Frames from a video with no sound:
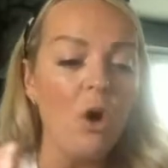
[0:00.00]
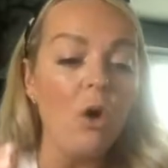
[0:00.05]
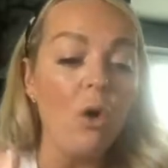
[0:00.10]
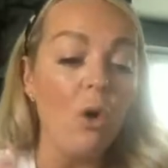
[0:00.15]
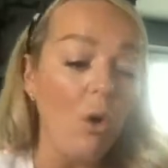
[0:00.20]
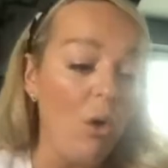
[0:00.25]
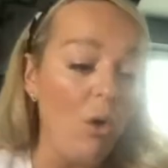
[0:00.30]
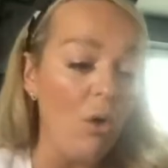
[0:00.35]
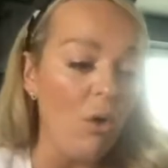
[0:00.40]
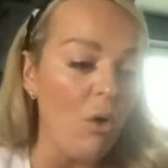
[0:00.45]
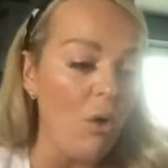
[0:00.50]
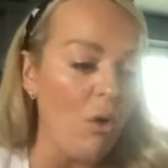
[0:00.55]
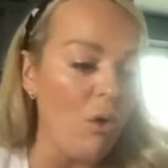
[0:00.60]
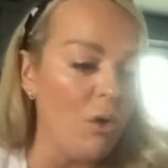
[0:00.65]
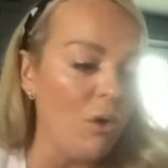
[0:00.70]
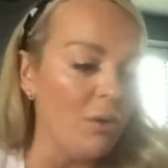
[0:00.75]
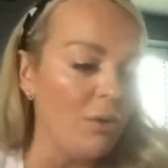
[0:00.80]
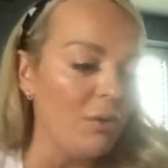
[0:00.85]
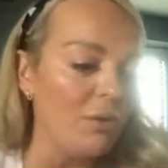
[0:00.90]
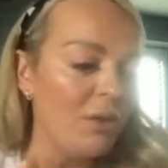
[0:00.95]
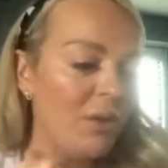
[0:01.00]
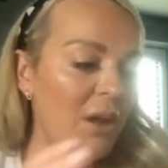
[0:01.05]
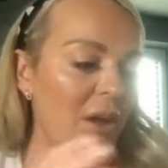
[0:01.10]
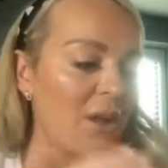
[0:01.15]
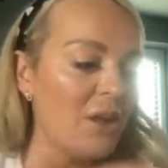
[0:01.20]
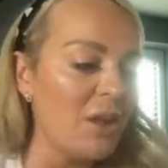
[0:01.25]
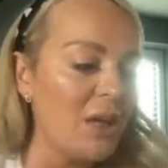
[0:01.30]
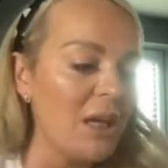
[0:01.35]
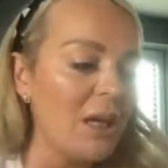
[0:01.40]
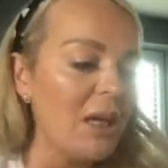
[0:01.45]
or they're
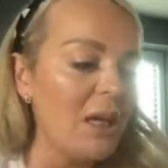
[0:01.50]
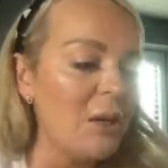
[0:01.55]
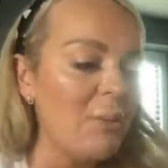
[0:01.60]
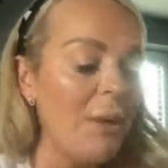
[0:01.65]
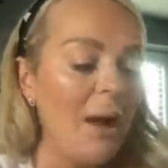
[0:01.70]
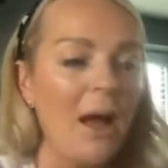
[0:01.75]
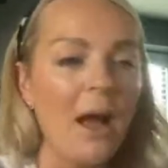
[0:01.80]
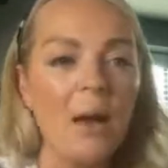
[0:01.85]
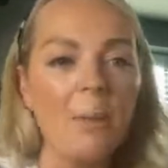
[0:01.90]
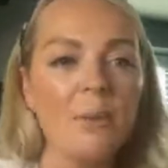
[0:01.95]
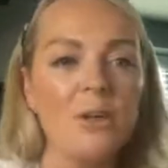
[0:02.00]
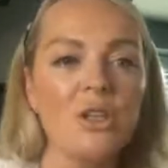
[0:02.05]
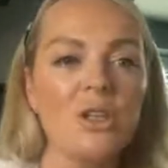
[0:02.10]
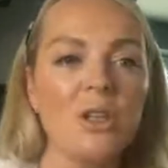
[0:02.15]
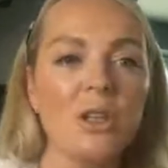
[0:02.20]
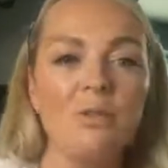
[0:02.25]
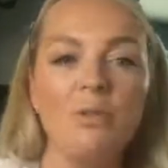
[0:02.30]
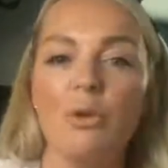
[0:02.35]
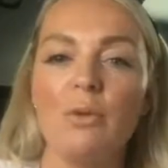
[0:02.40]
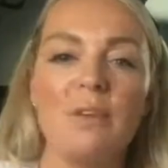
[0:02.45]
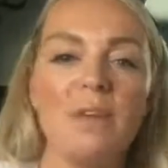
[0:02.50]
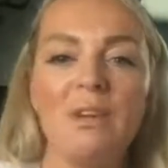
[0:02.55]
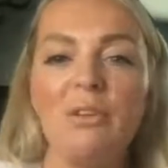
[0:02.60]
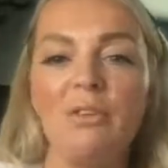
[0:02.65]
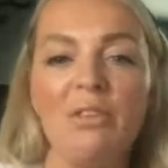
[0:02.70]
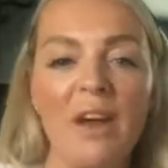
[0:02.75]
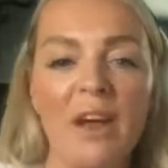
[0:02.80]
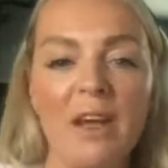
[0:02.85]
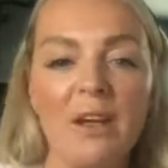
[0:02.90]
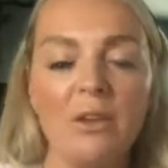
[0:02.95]
thinking about how much they've already
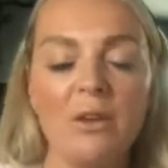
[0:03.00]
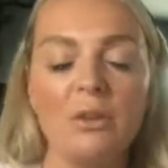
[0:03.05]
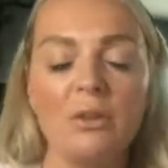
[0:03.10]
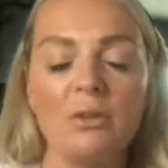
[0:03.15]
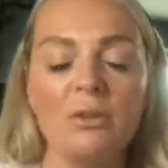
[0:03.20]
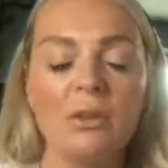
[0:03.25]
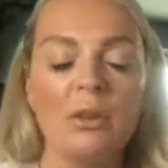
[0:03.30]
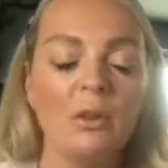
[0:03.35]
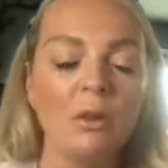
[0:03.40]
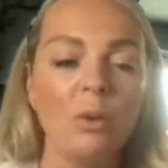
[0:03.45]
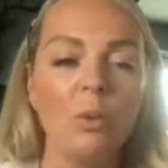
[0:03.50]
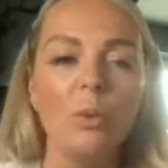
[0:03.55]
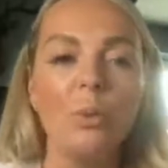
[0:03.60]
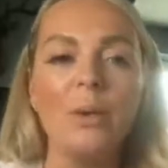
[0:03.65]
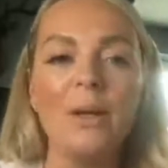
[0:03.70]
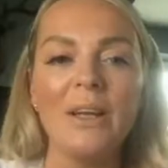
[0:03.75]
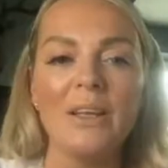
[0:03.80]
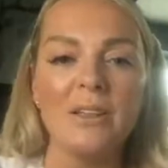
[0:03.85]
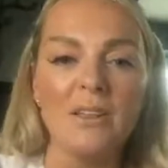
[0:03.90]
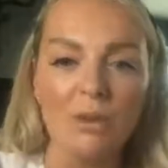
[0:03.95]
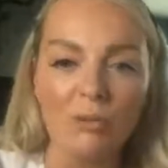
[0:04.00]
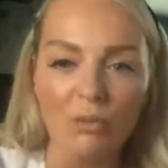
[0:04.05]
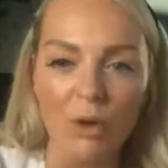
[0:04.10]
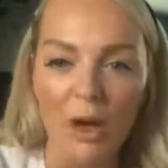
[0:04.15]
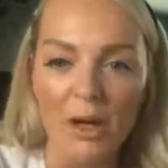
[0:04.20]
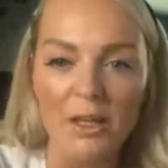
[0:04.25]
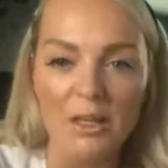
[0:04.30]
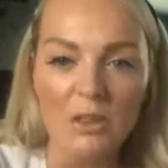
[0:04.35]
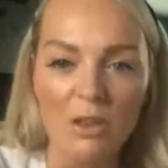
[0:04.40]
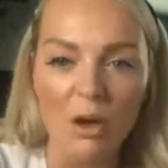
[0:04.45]
failed, weeks of
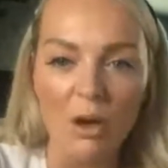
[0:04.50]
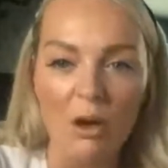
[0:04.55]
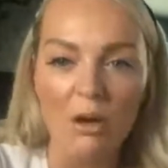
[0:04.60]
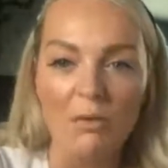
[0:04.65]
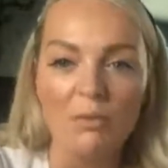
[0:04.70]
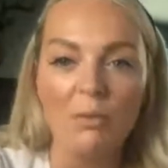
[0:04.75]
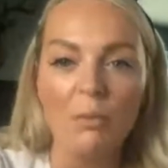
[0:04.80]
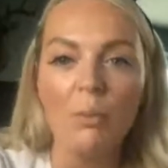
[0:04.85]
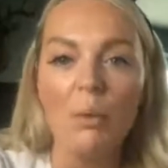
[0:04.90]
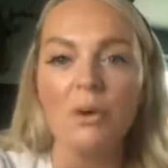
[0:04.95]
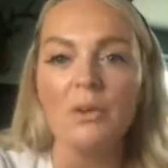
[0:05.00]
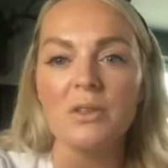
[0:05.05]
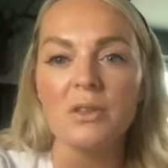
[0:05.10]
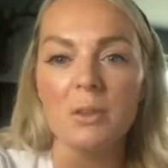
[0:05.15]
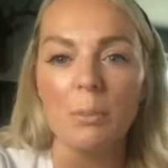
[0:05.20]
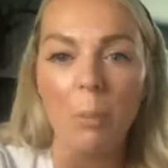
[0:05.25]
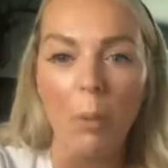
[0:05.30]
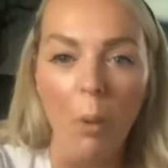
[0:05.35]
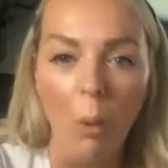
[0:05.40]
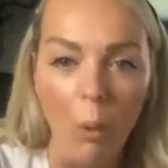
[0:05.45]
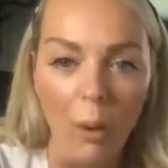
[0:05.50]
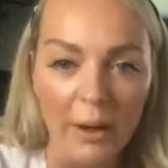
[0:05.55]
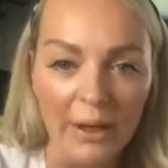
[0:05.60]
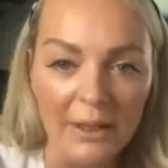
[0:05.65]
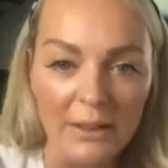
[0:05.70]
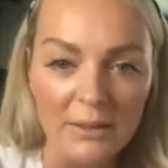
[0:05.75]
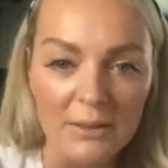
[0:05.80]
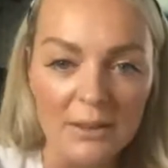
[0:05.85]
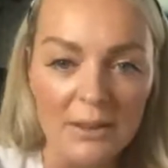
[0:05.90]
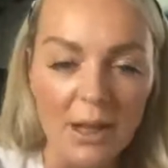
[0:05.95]
write-off, what's the
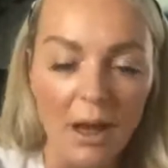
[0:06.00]
point,